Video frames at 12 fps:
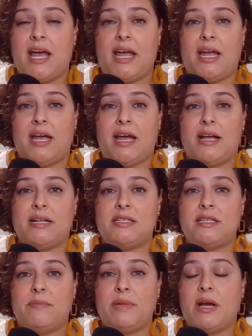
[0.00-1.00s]

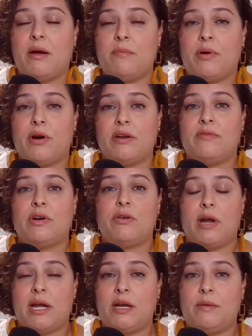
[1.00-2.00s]
and become part of a
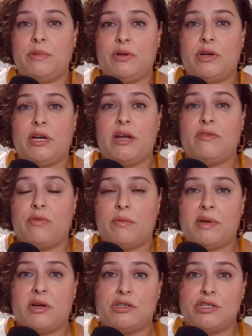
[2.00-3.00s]
great community of
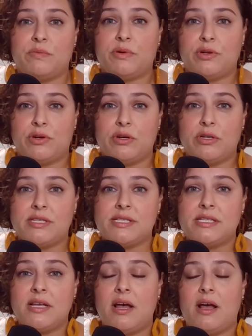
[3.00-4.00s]
women entrepreneurs.